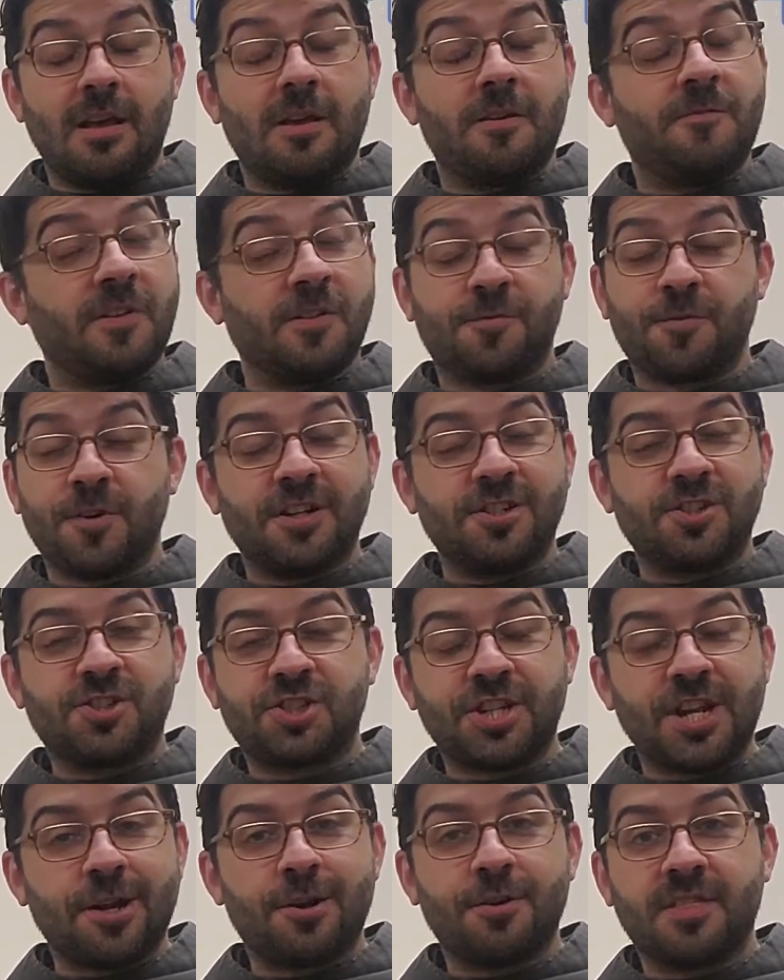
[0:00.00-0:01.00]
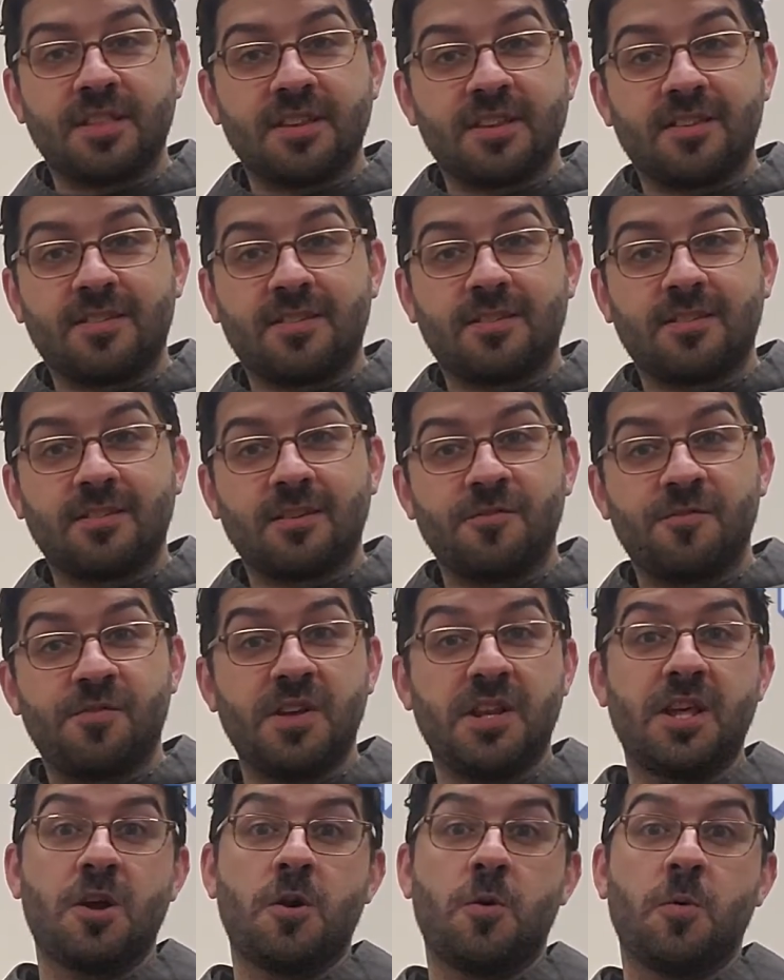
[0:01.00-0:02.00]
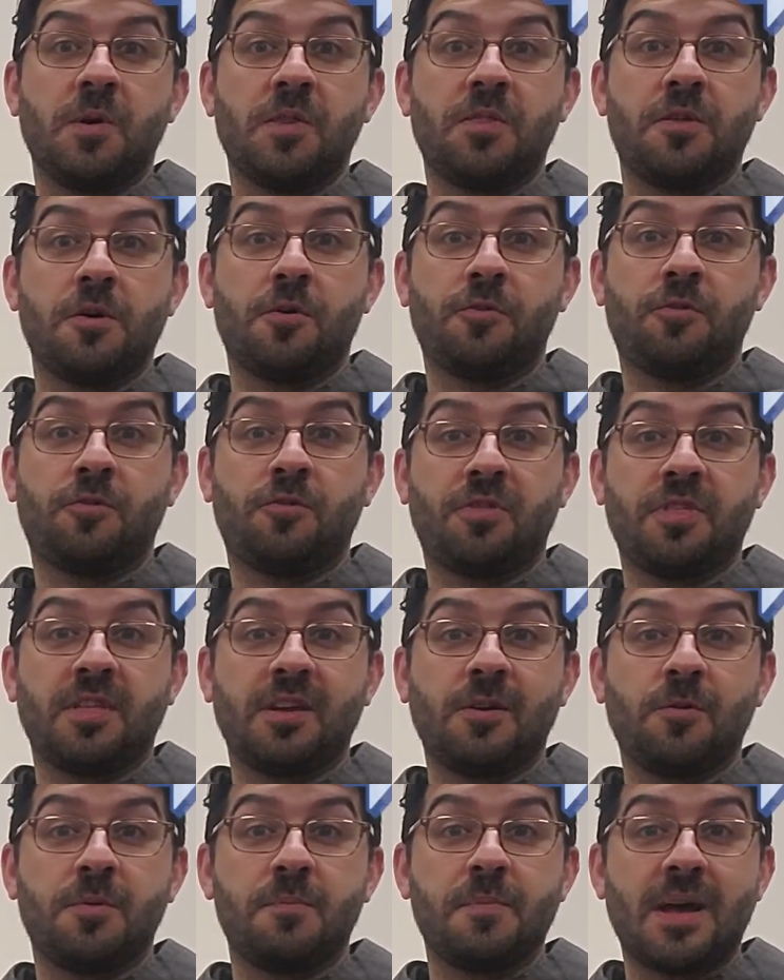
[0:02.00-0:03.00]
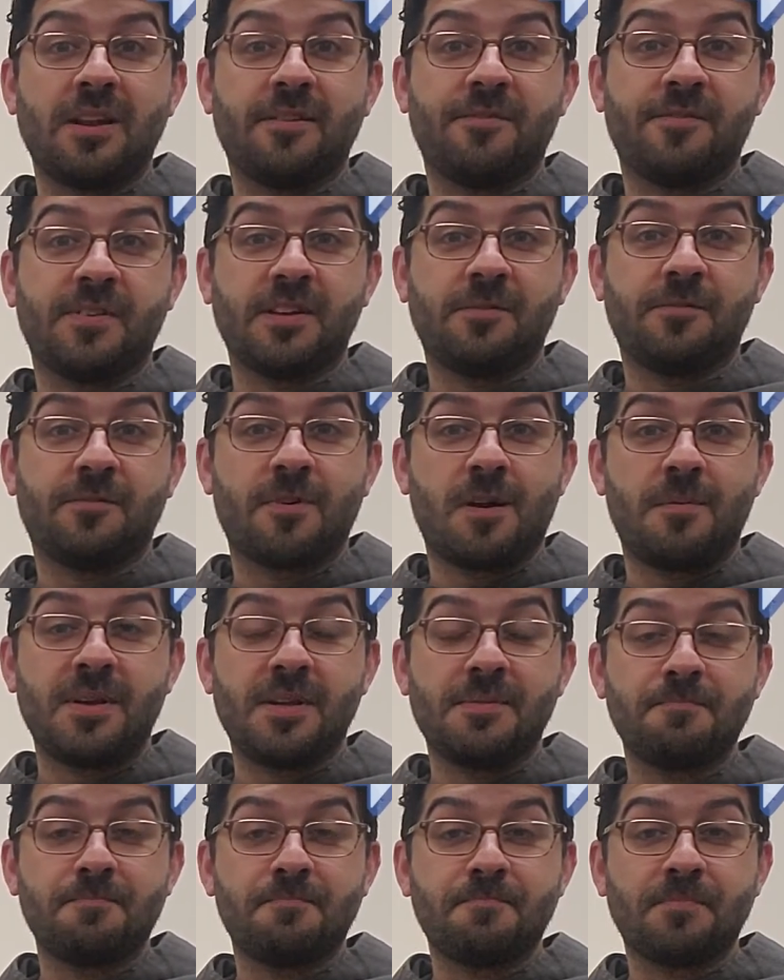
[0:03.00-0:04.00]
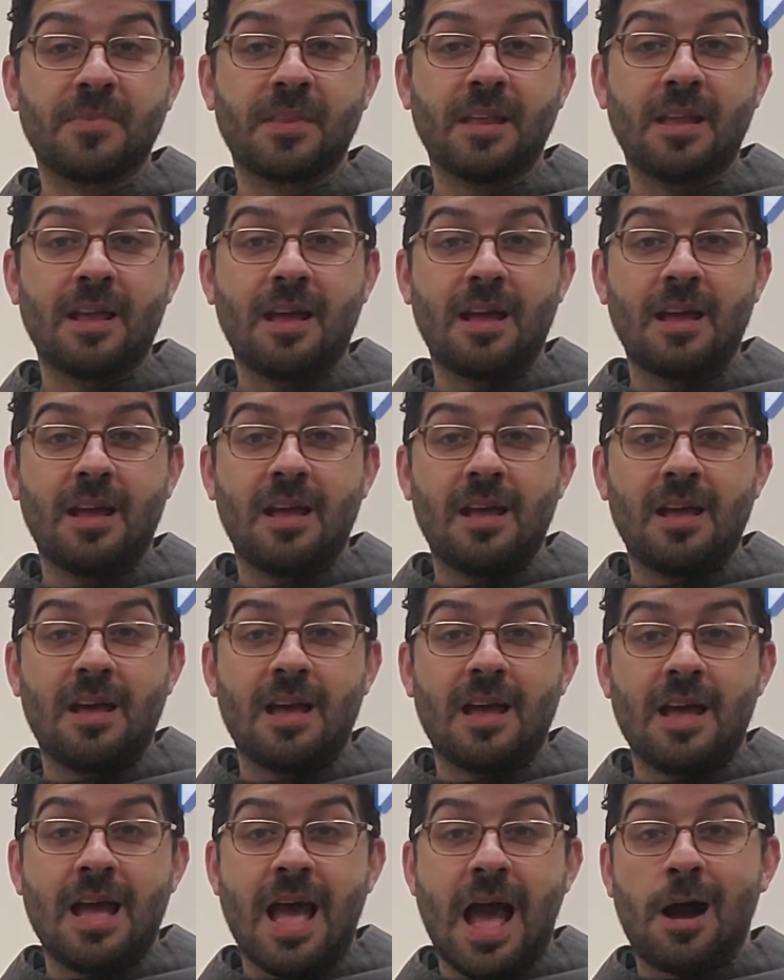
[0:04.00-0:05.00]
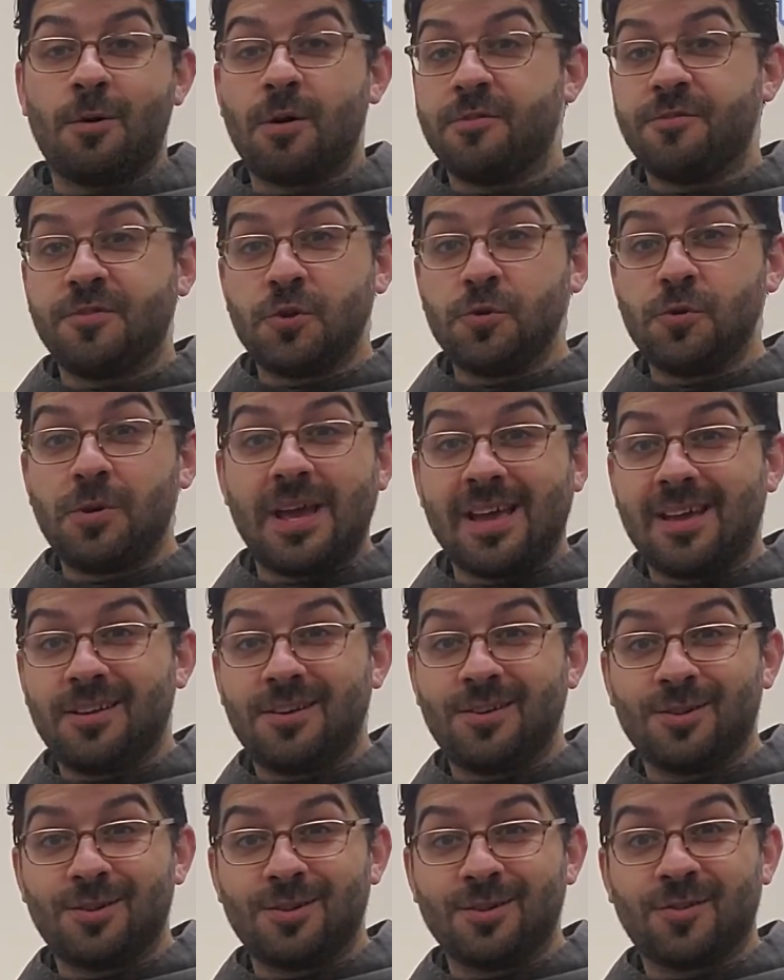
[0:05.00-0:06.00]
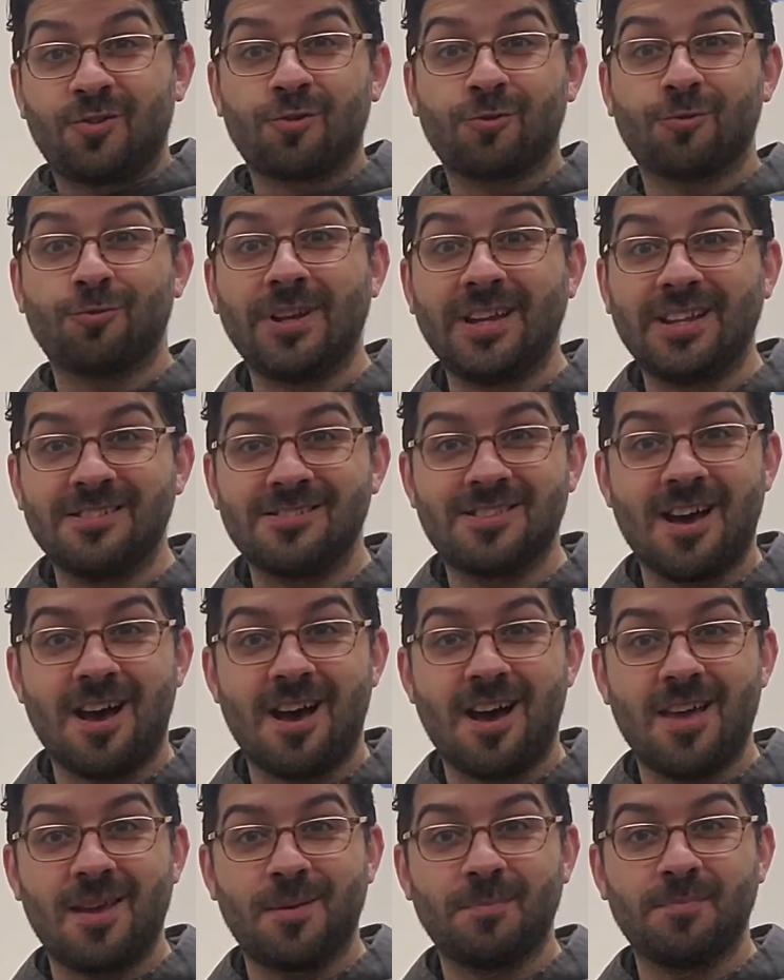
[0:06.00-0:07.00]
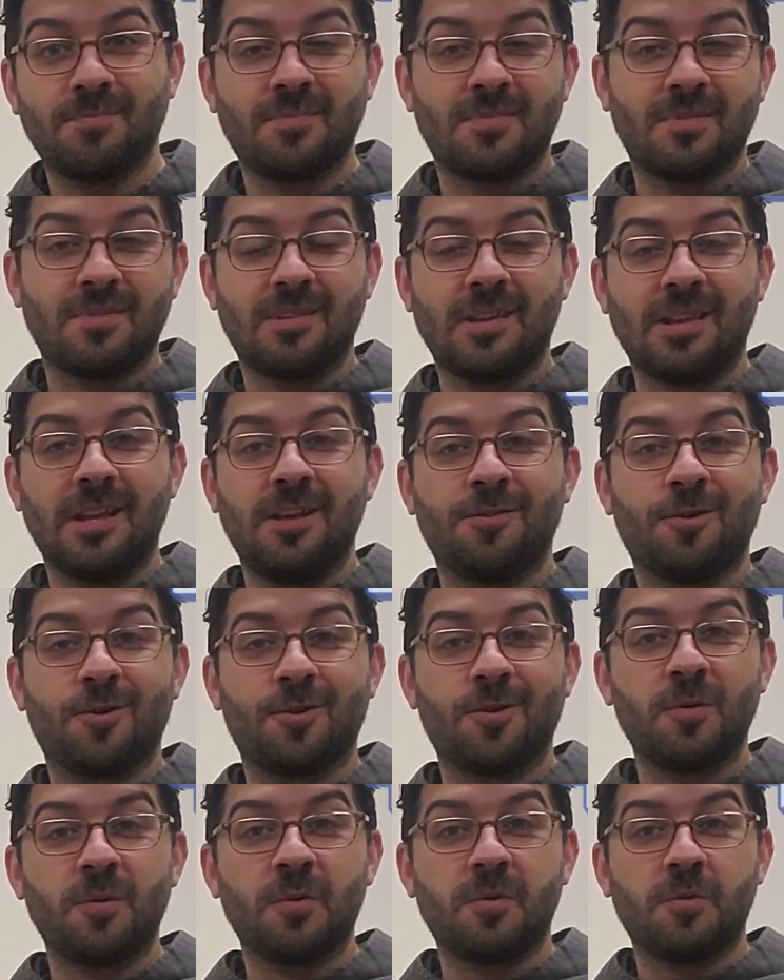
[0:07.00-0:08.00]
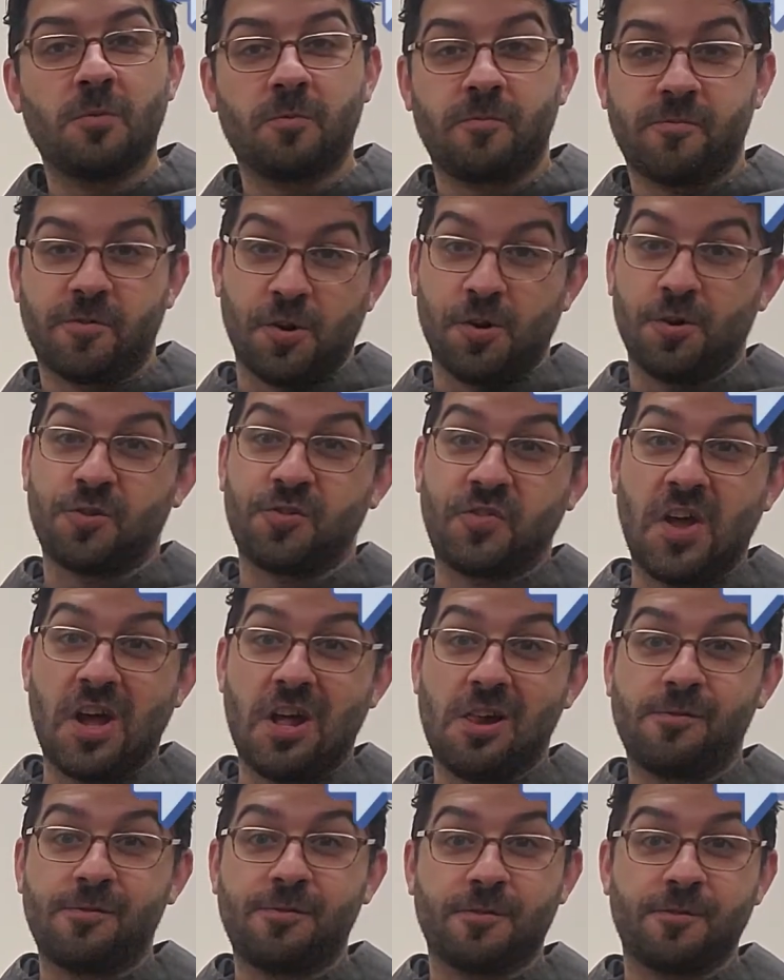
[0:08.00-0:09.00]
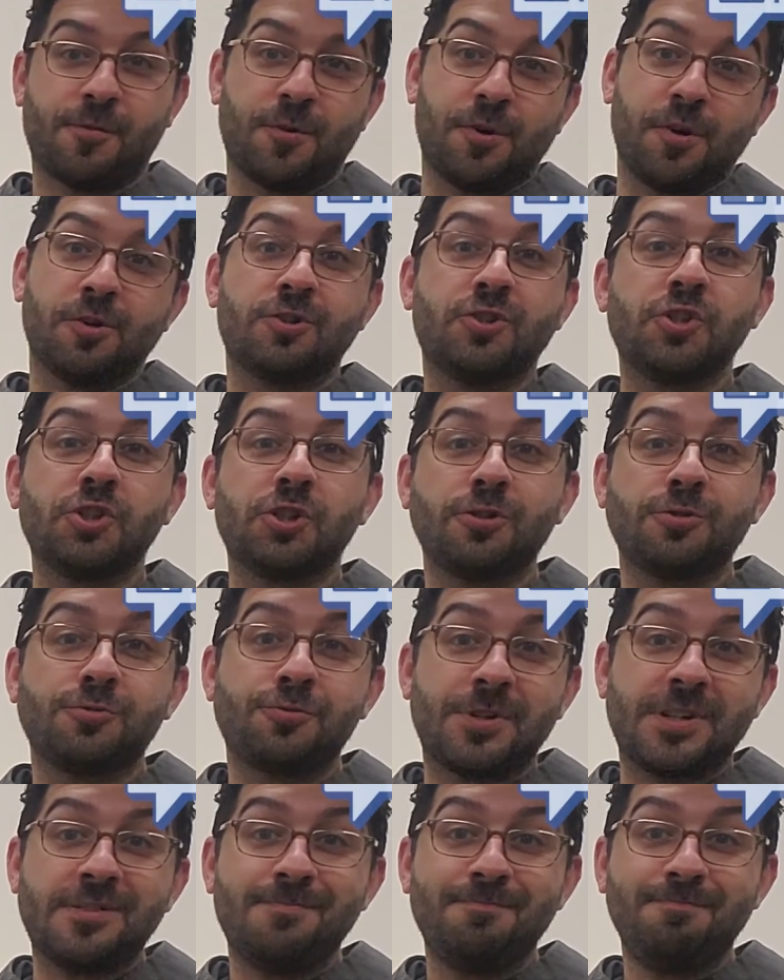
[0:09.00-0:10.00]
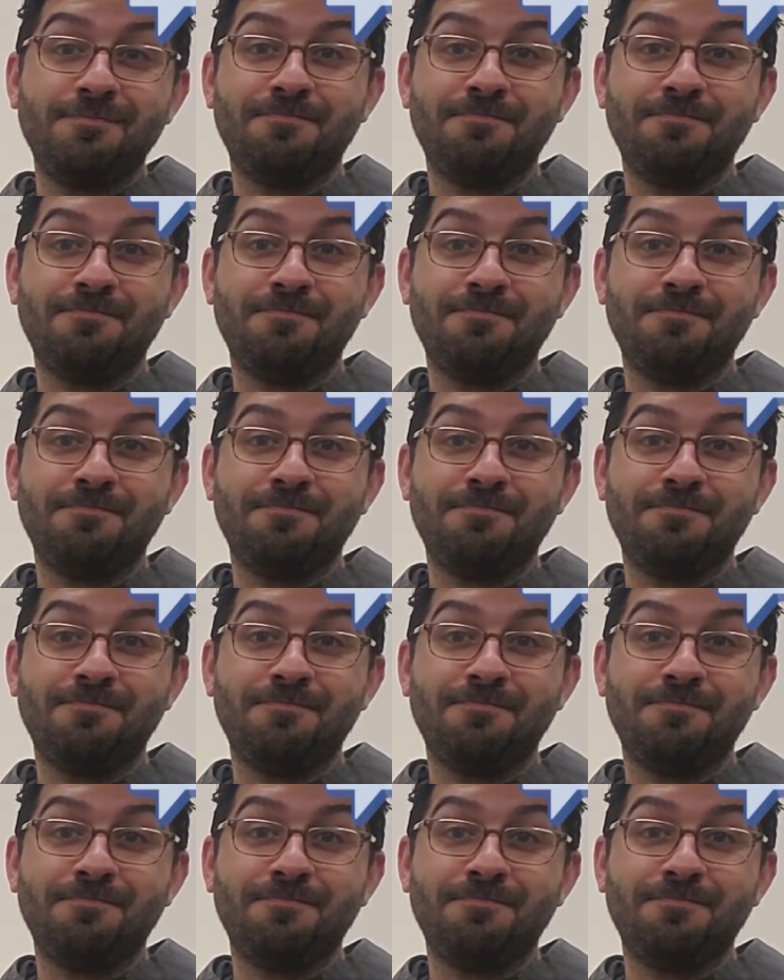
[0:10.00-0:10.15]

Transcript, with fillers: Feel free to share this video with those you think would benefit from it. How have you handled screen time, either for yourself or for your children?